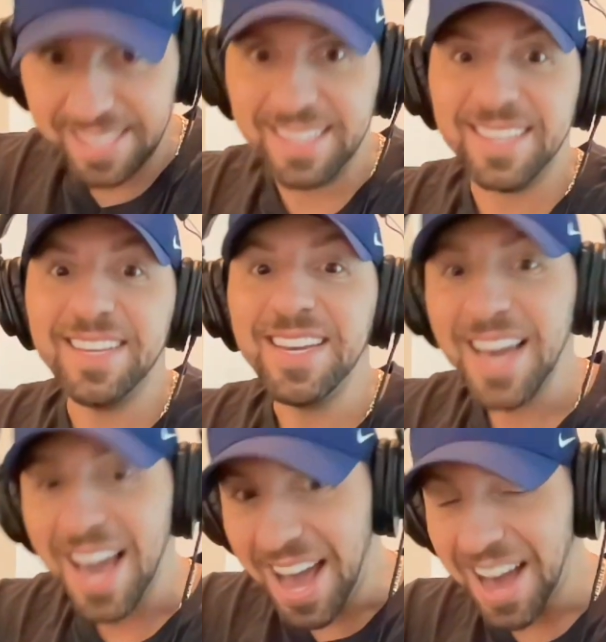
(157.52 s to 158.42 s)

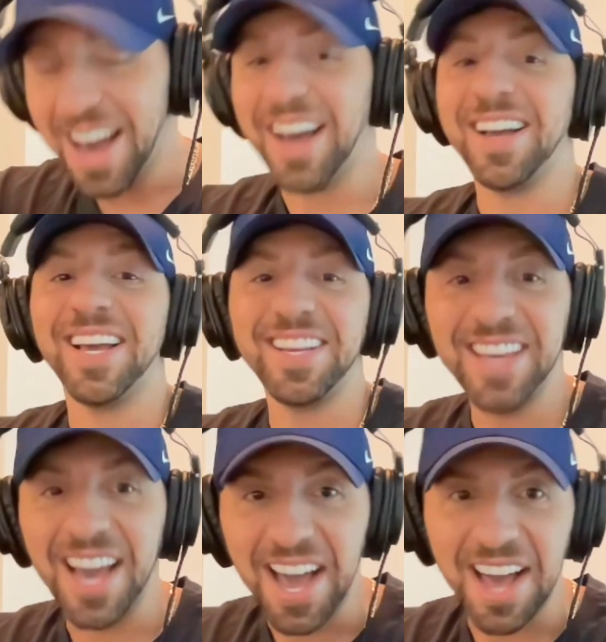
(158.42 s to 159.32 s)

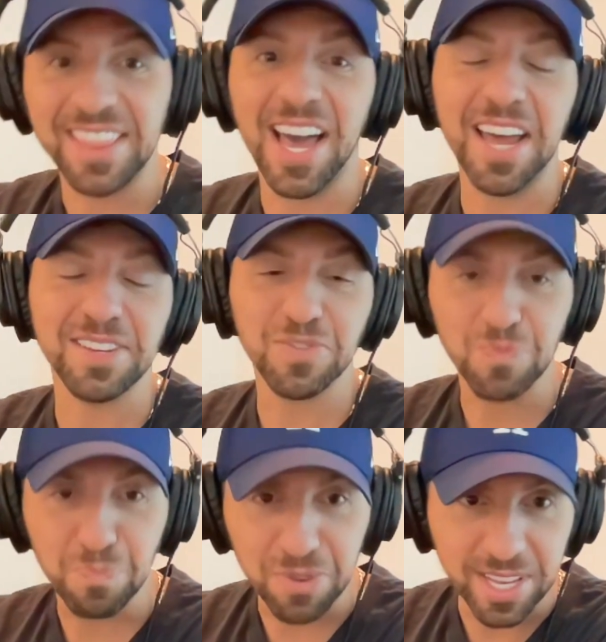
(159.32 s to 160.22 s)
yeah, that is
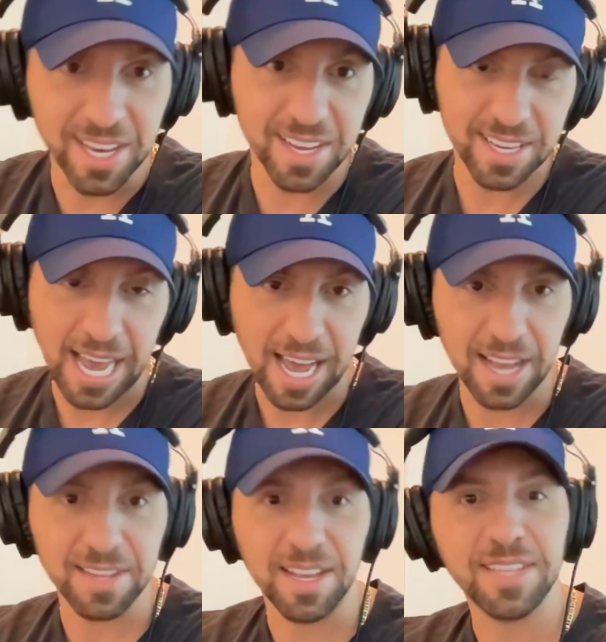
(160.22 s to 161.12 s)
brilliant.
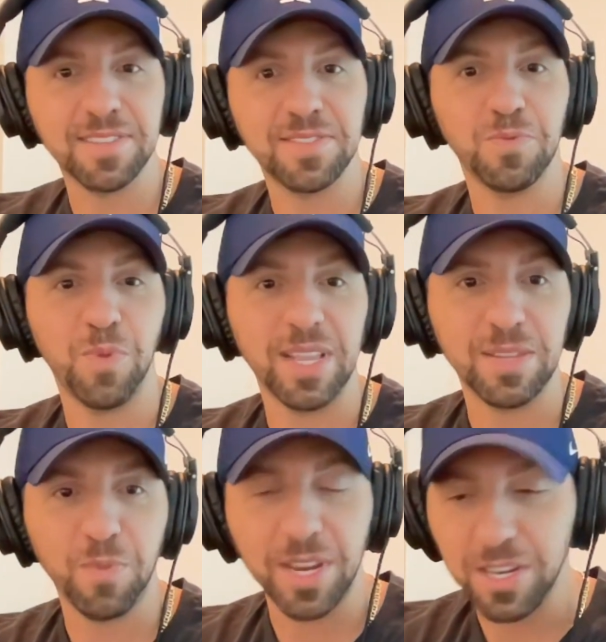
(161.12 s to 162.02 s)
Yeah, it's
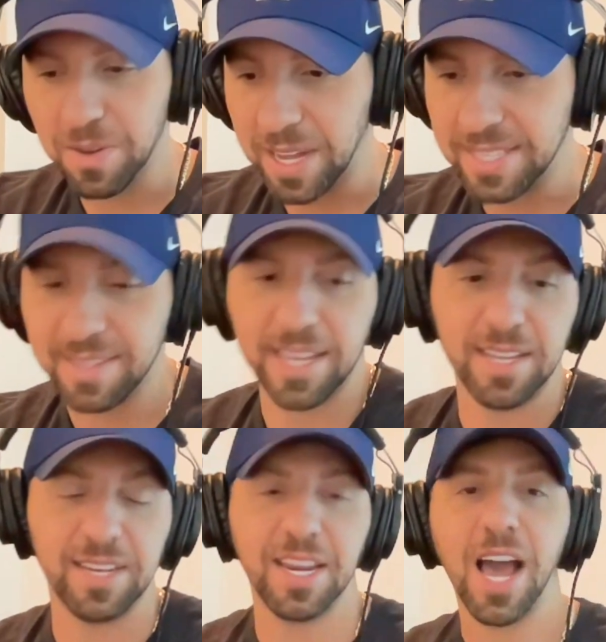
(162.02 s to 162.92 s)
when
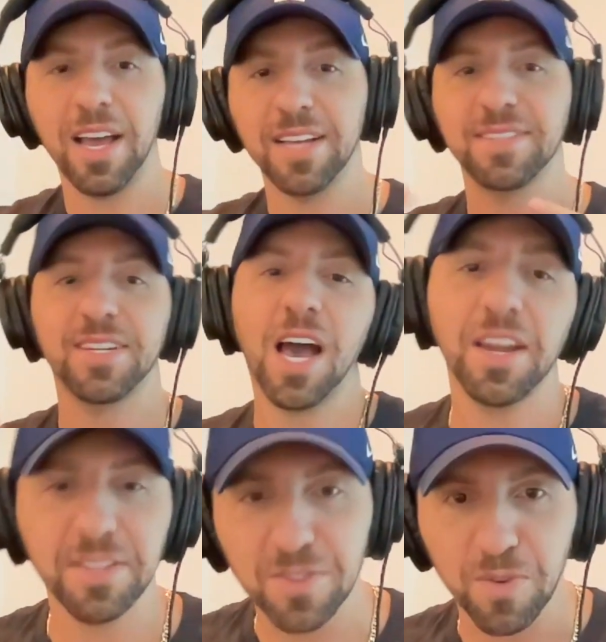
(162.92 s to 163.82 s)
it's not
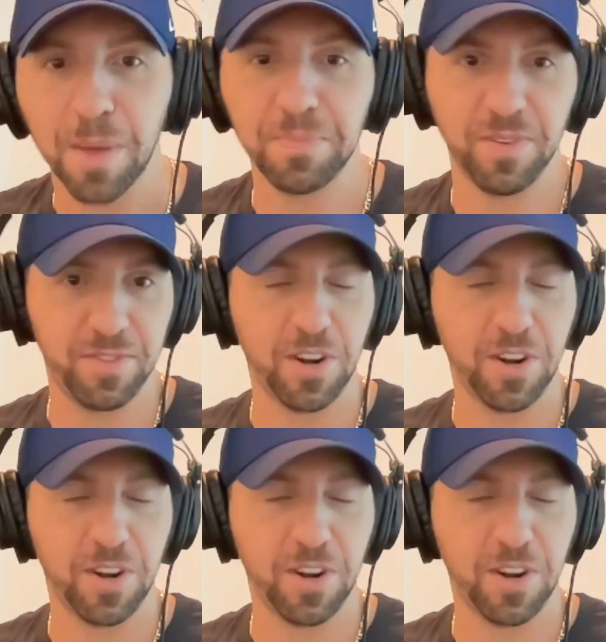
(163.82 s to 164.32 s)
interruptive. They're